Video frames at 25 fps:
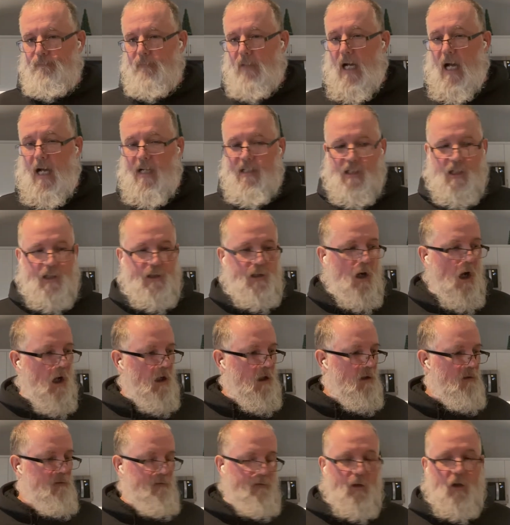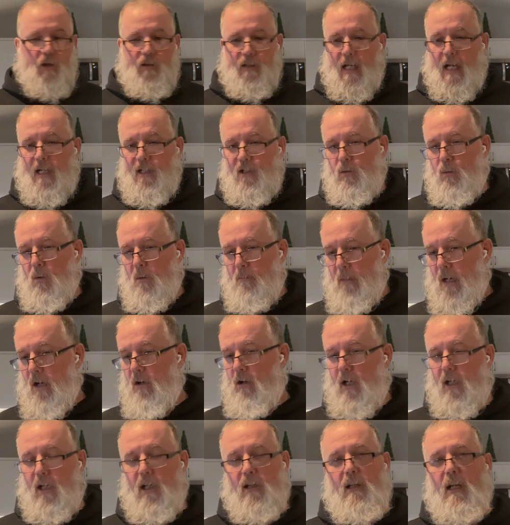I did not convert that to
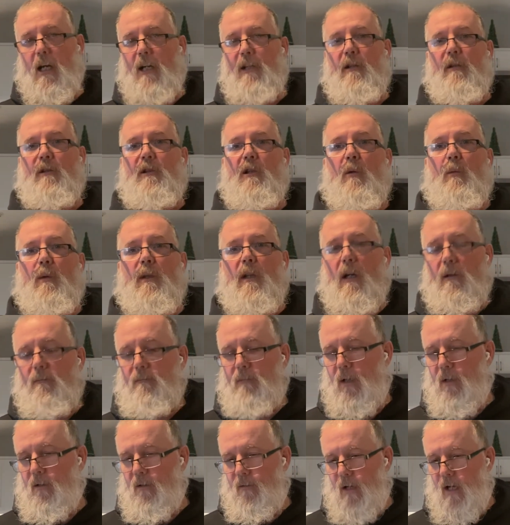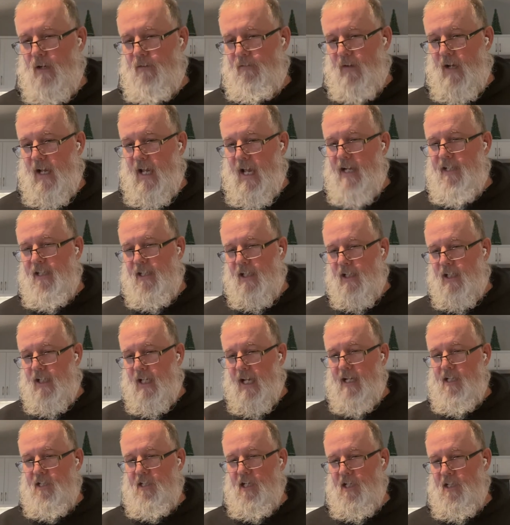American. I don't know. If I had to
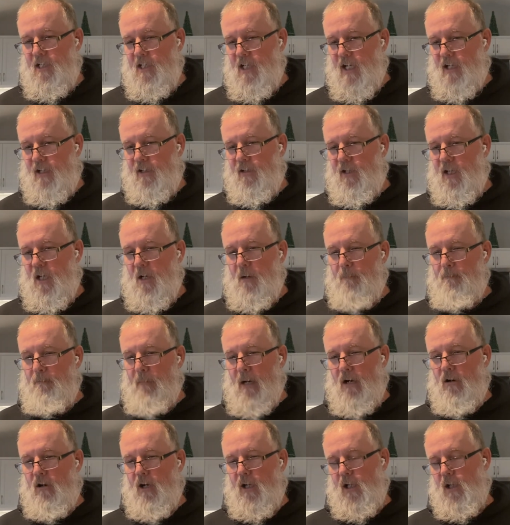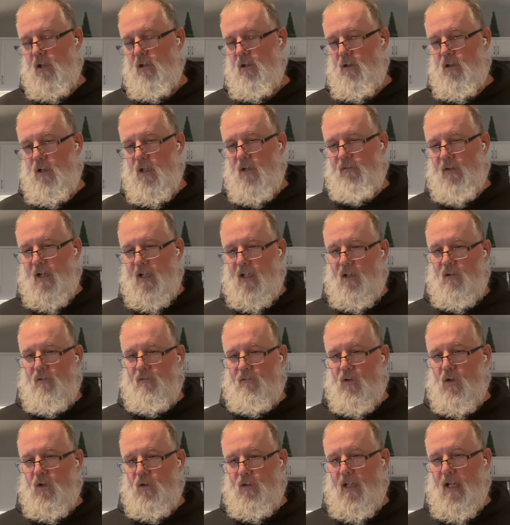guess, I'd think the American, if I
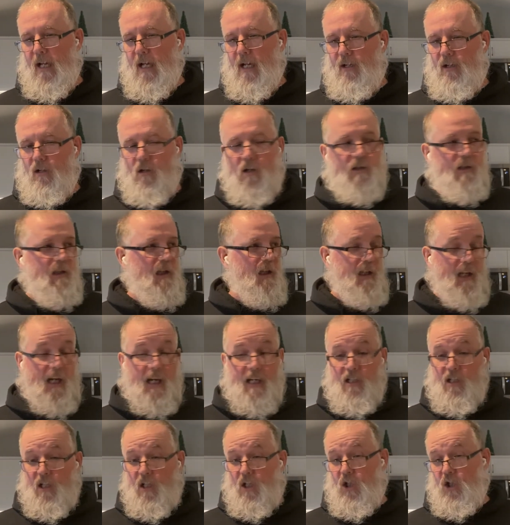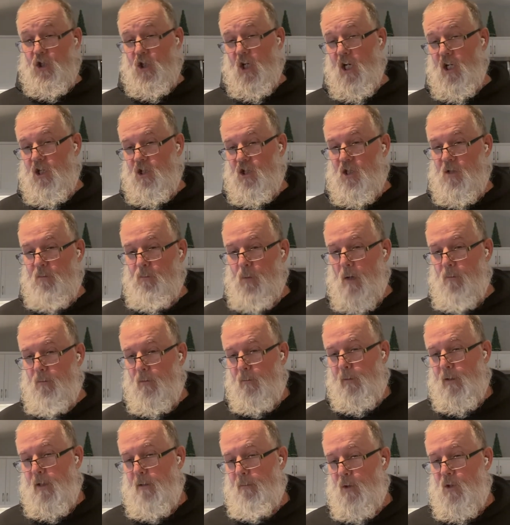convert that on today's exchange, it's
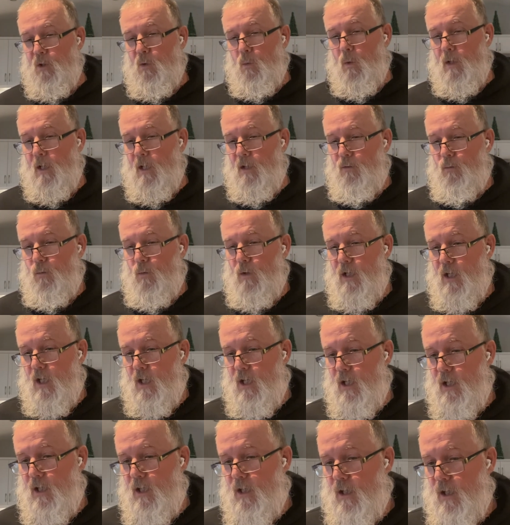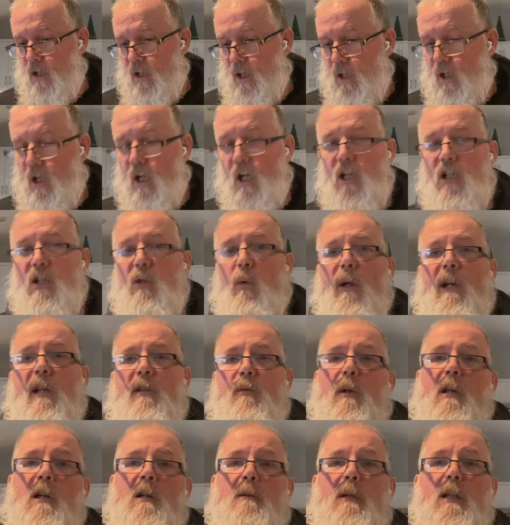probably about
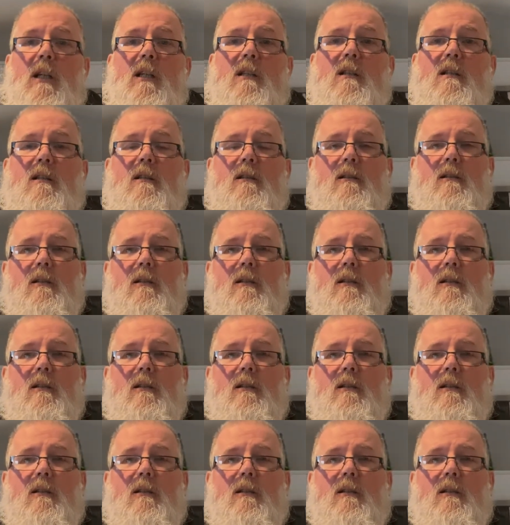2,300 bucks.